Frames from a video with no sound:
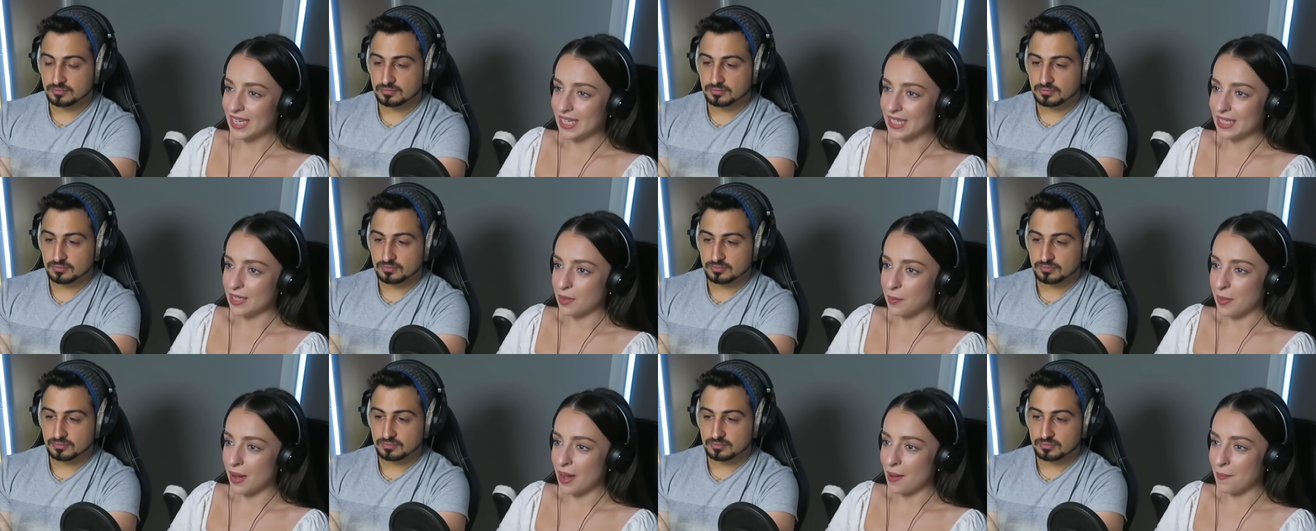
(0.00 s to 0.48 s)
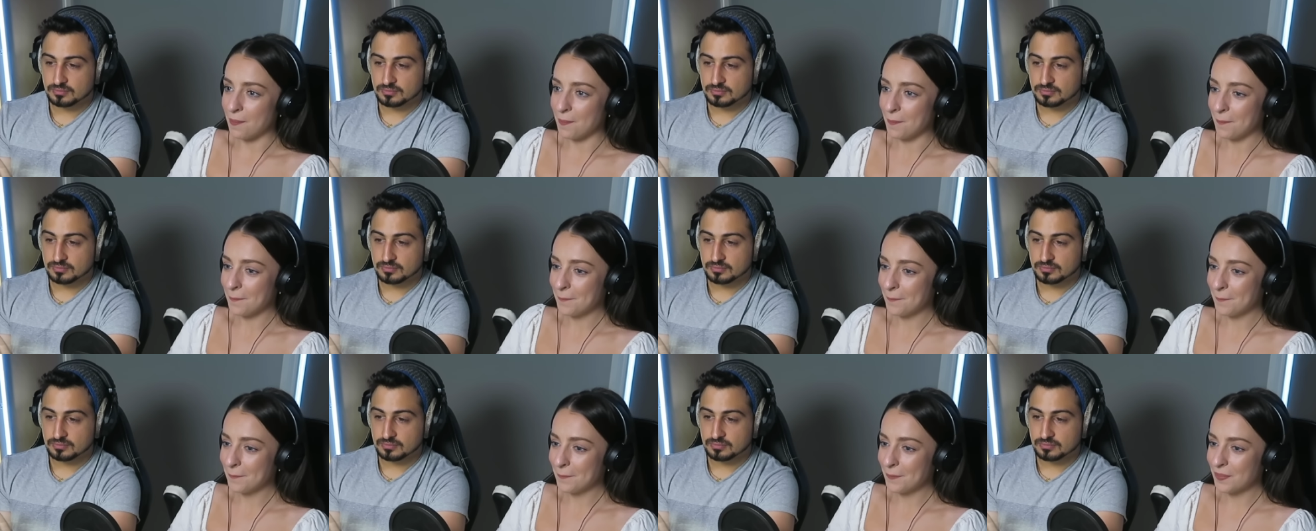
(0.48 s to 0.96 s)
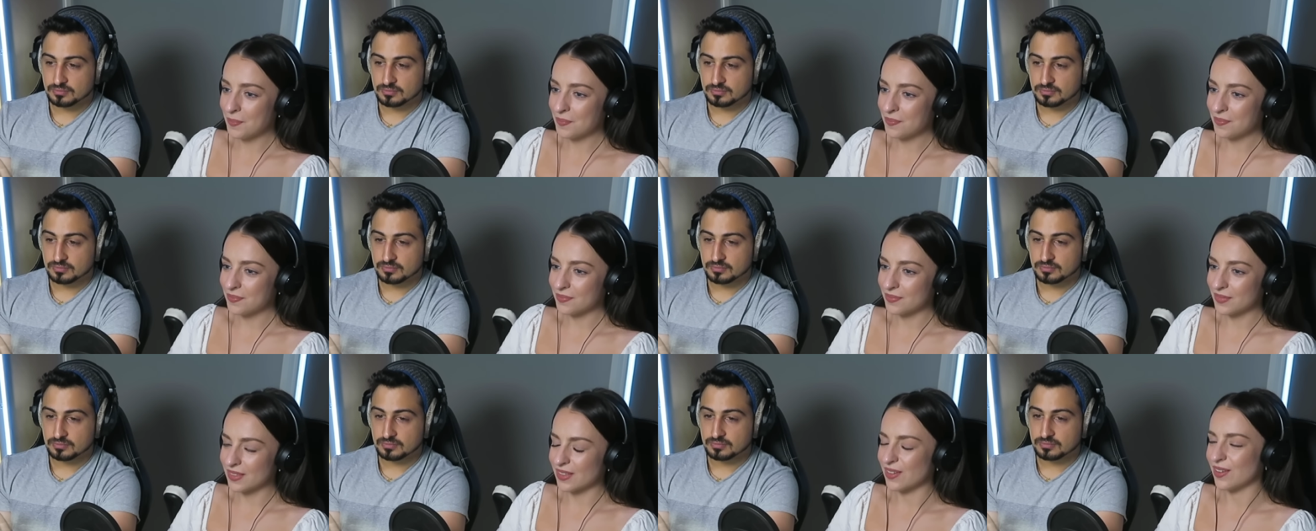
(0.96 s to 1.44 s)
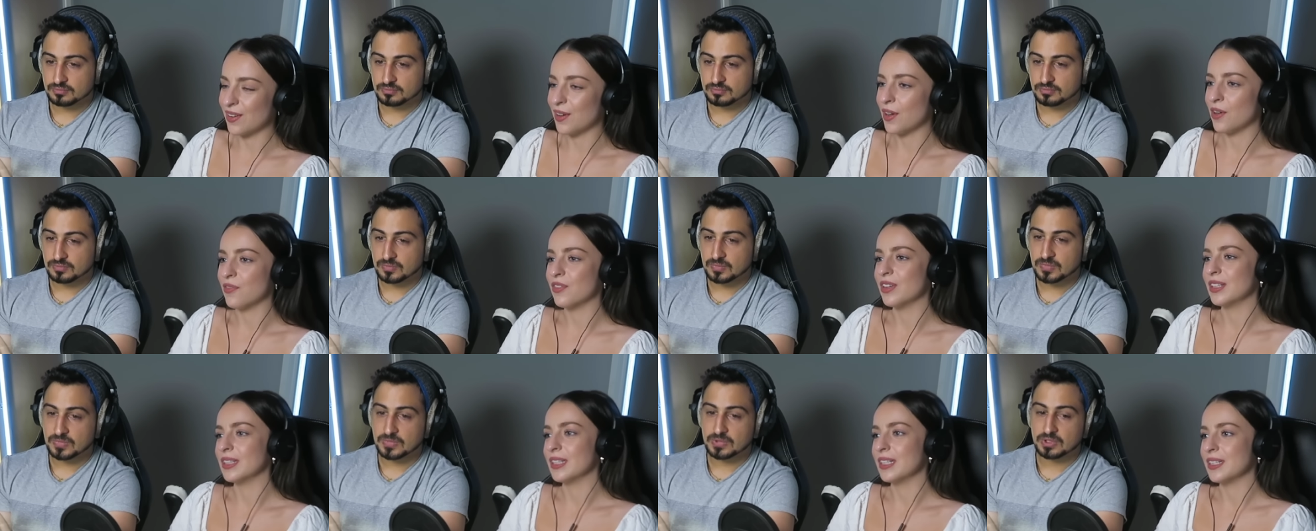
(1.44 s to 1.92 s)
Speaker 1: Your mum.
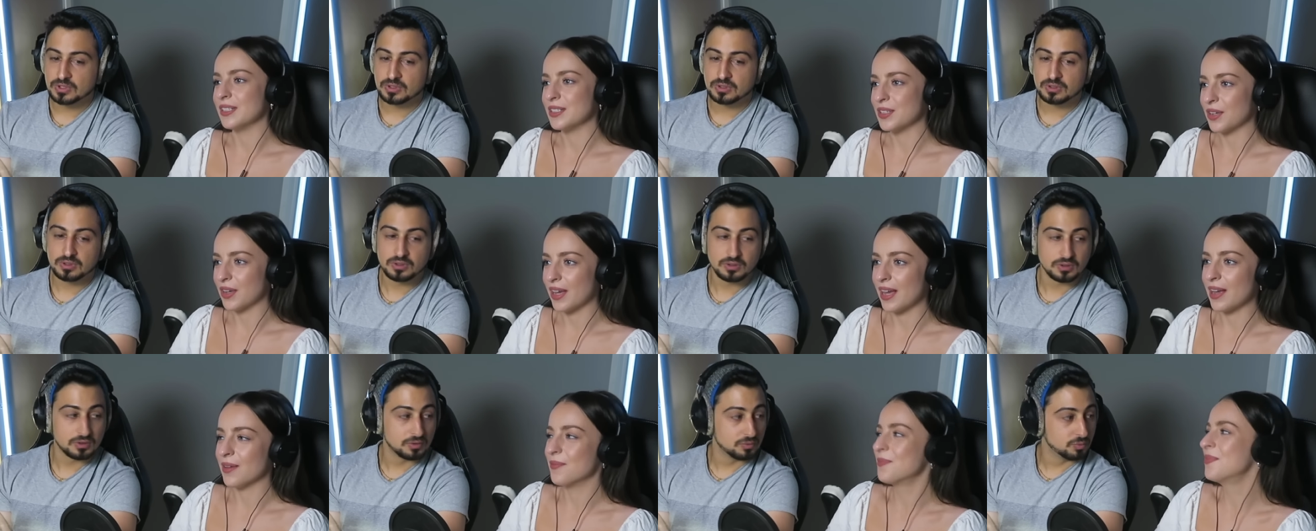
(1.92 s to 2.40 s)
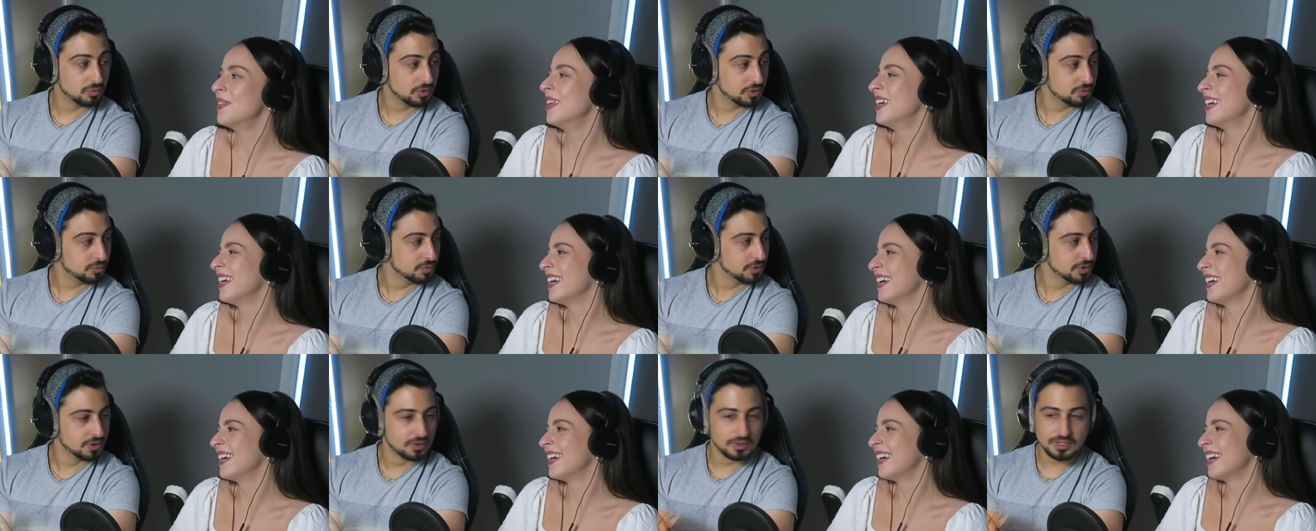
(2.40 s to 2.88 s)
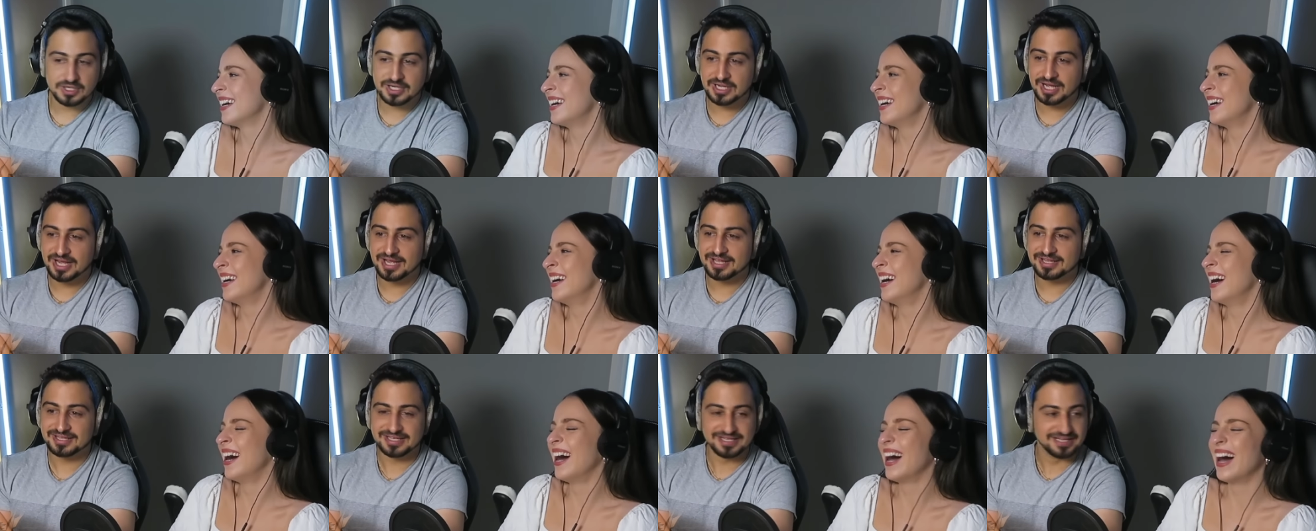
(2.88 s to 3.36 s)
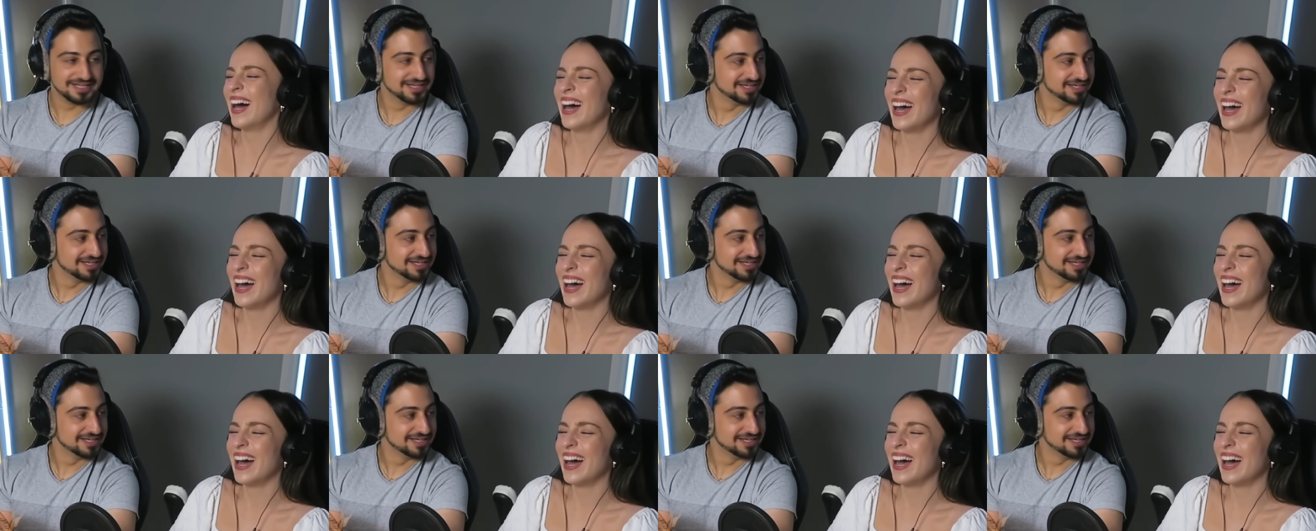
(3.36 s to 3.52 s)
Ah, oh, Vinland, okay. Carlie.